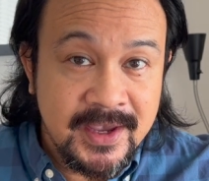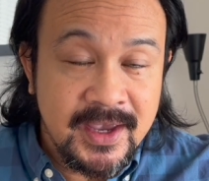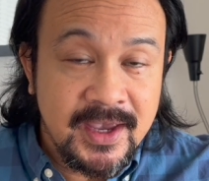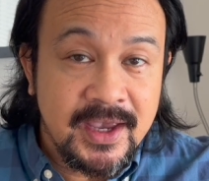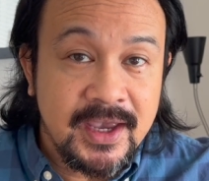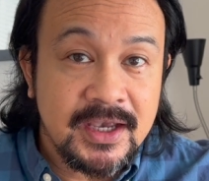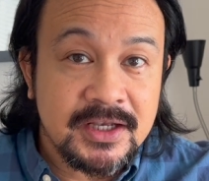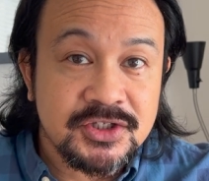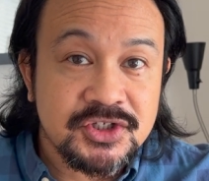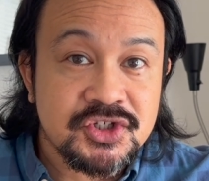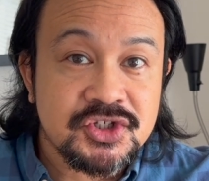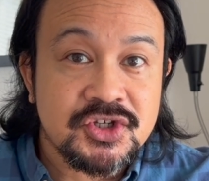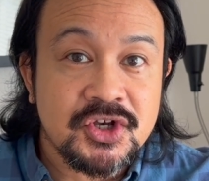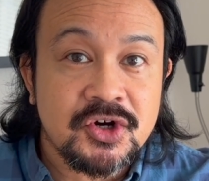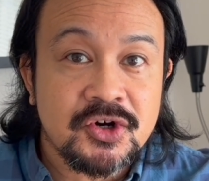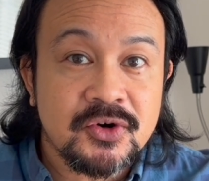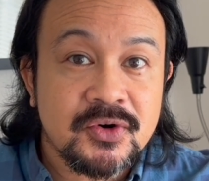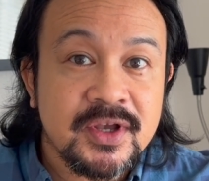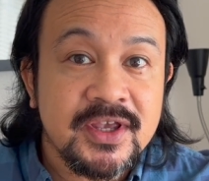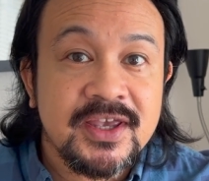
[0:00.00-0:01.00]
And
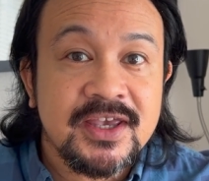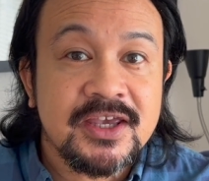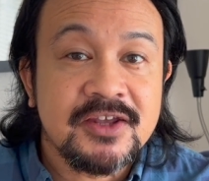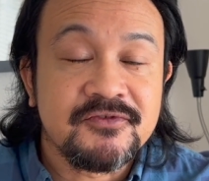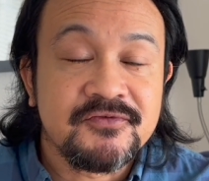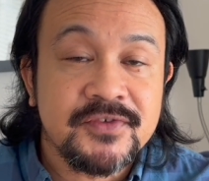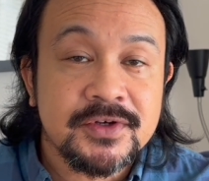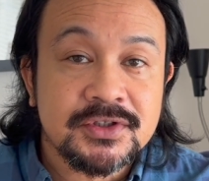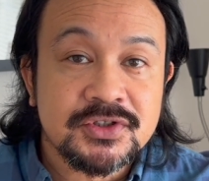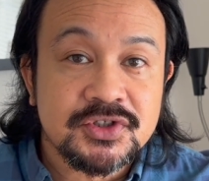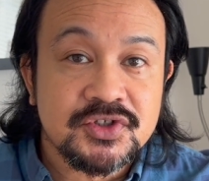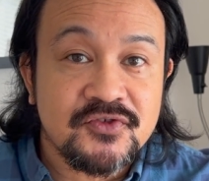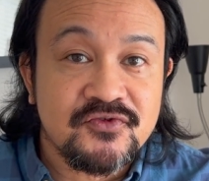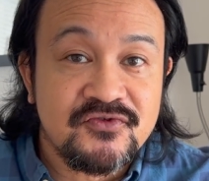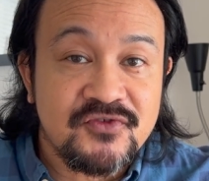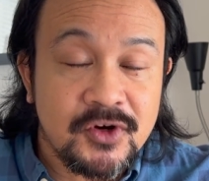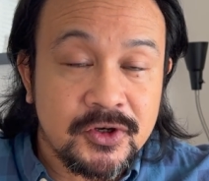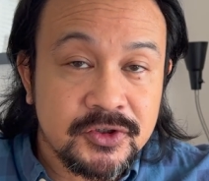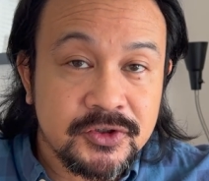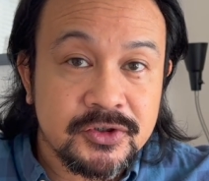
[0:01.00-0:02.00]
so it feels
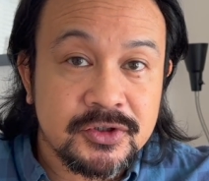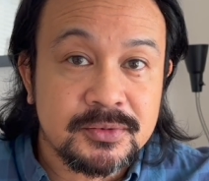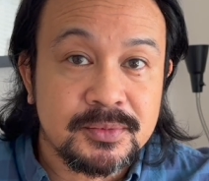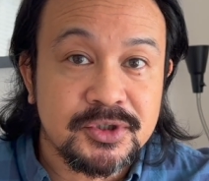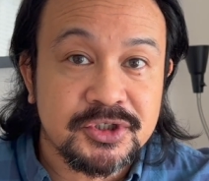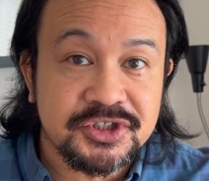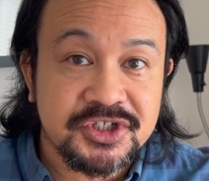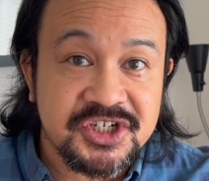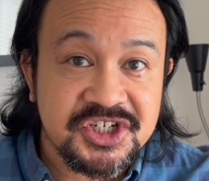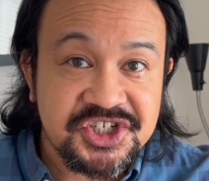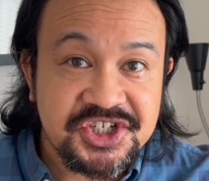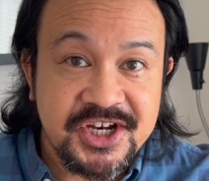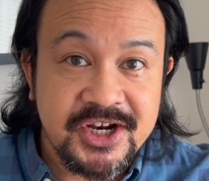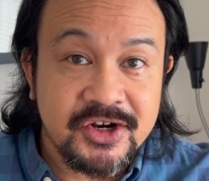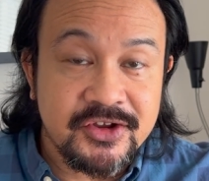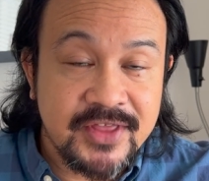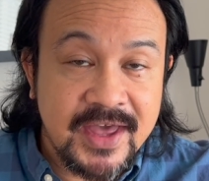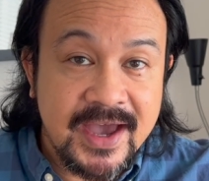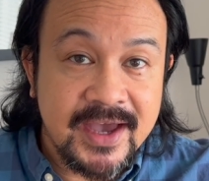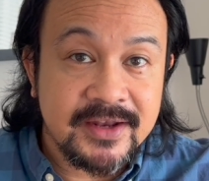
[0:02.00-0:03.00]
vulnerable to share
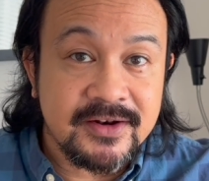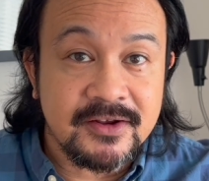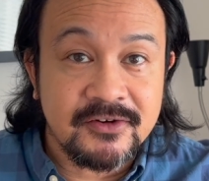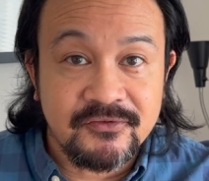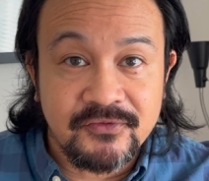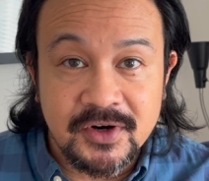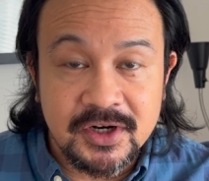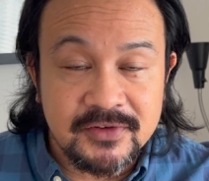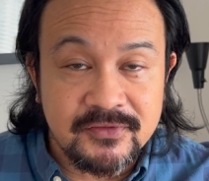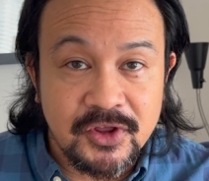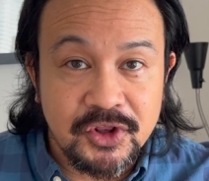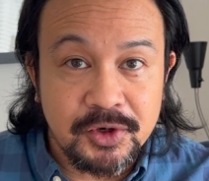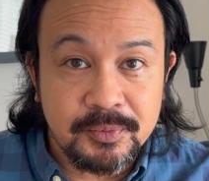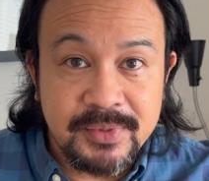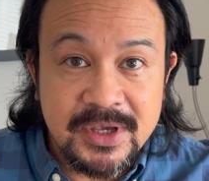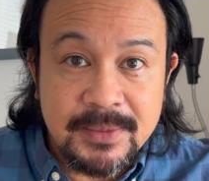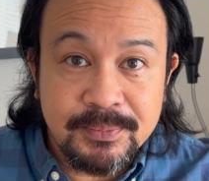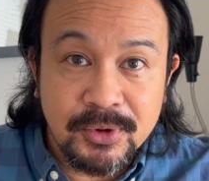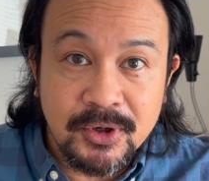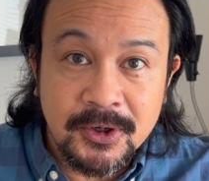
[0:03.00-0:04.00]
that in front of other
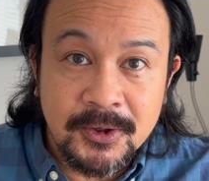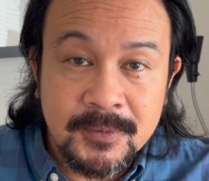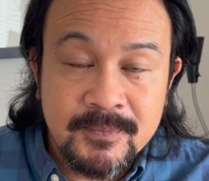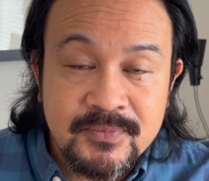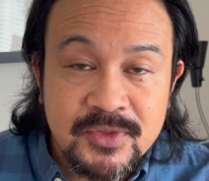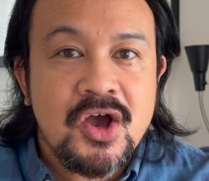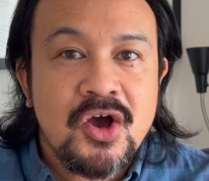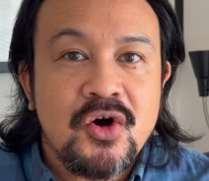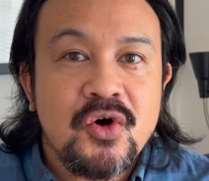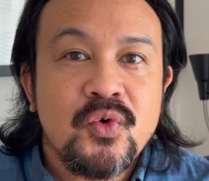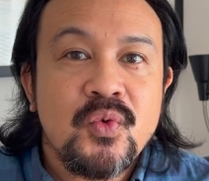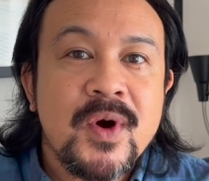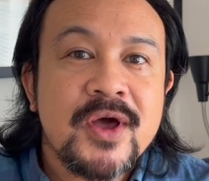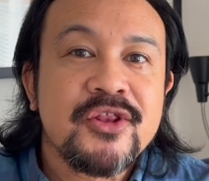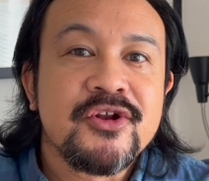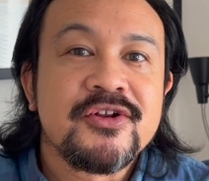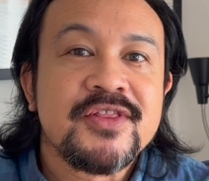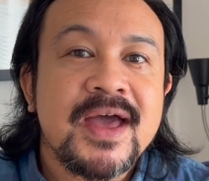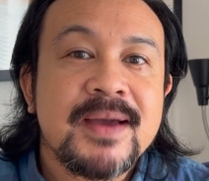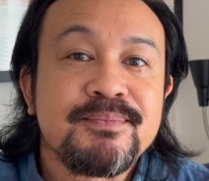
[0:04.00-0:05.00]
people, whether
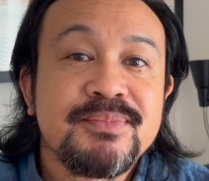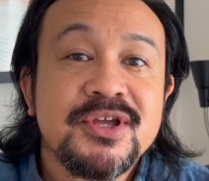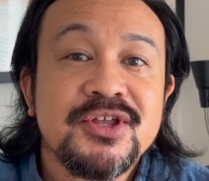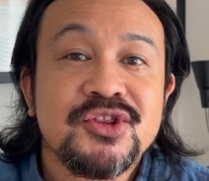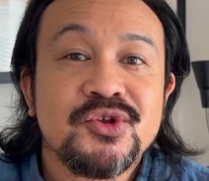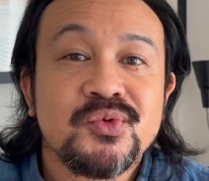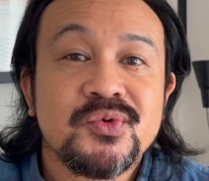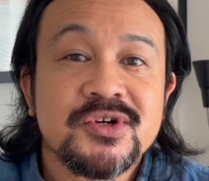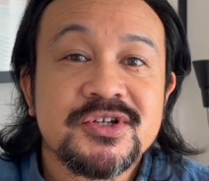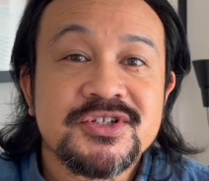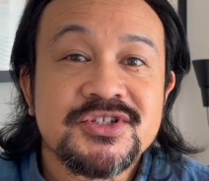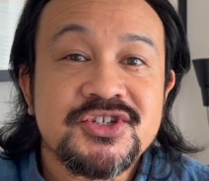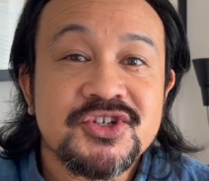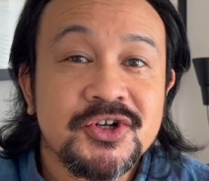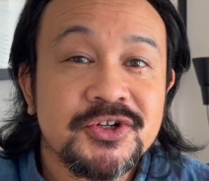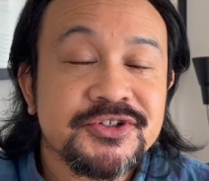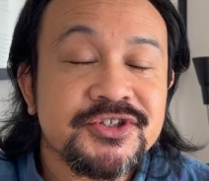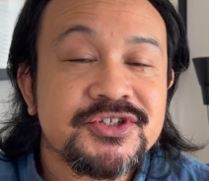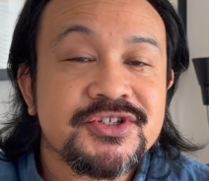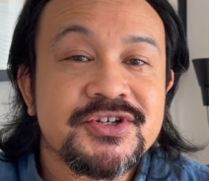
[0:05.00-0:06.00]
that be the
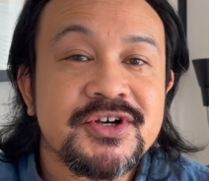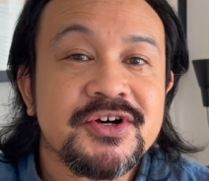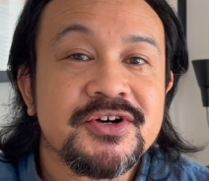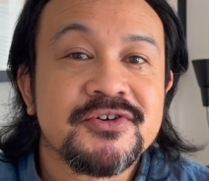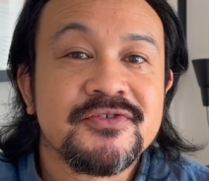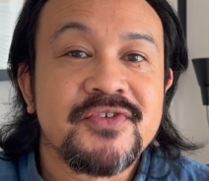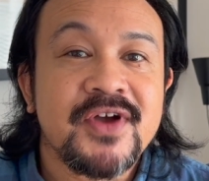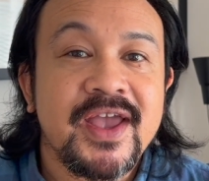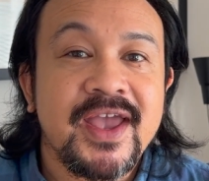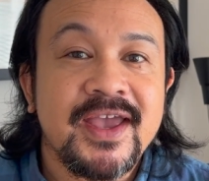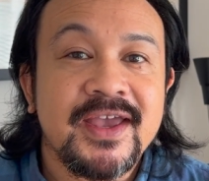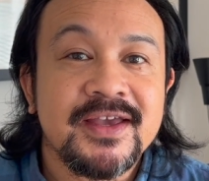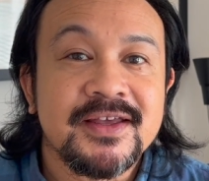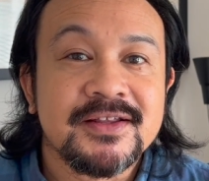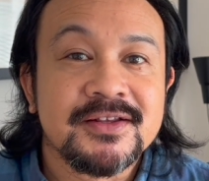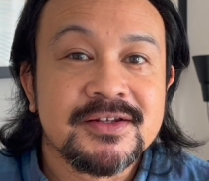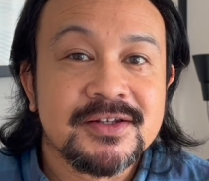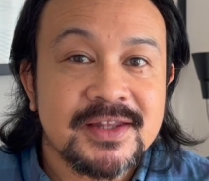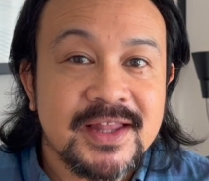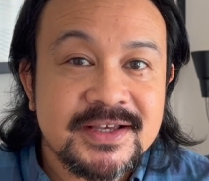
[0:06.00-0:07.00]
results of a
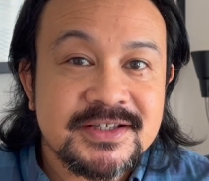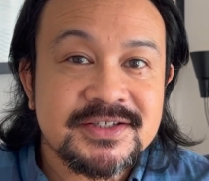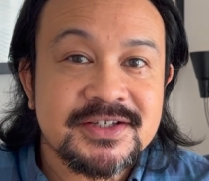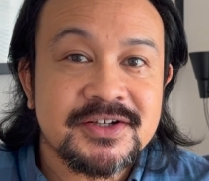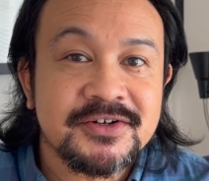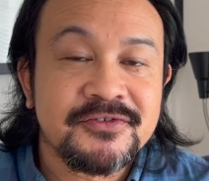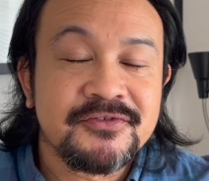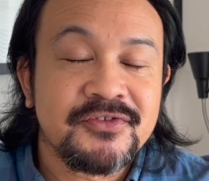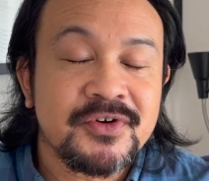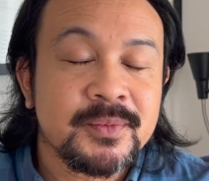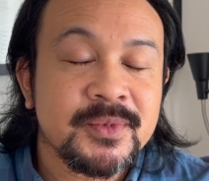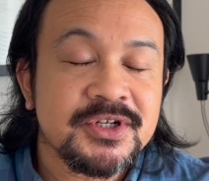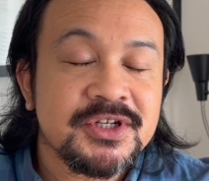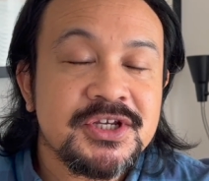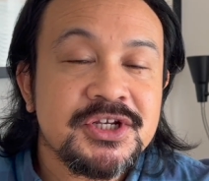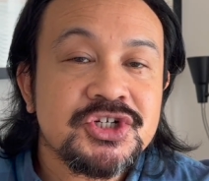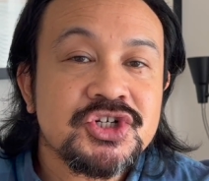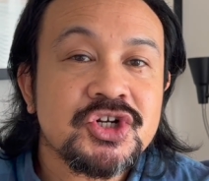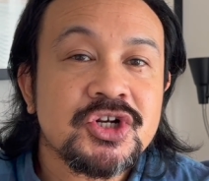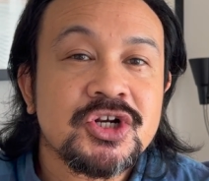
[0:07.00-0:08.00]
lesson from a
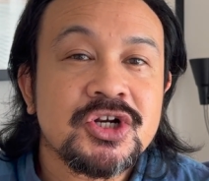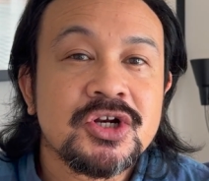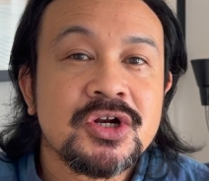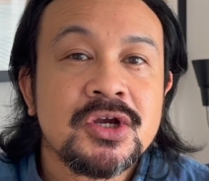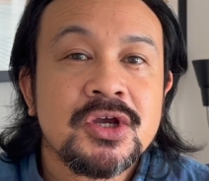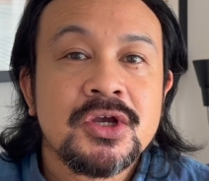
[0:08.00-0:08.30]
teacher,